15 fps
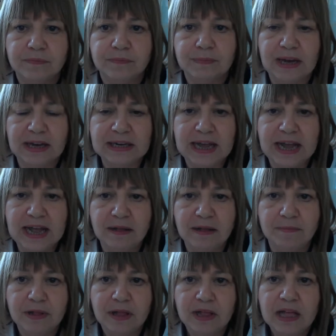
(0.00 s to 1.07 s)
my
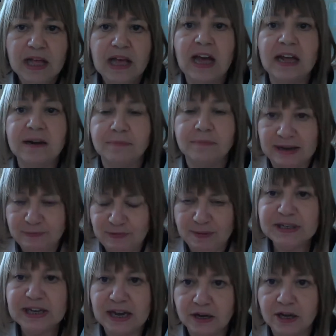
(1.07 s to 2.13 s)
name, and my
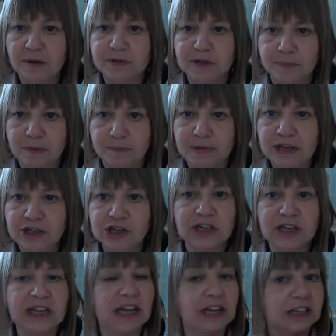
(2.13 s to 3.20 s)
website comes up
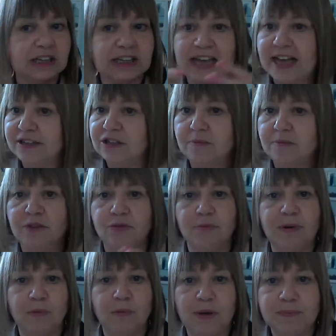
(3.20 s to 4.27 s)
immediately, and get to me through
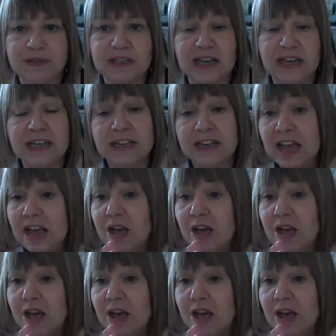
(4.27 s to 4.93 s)
my website. And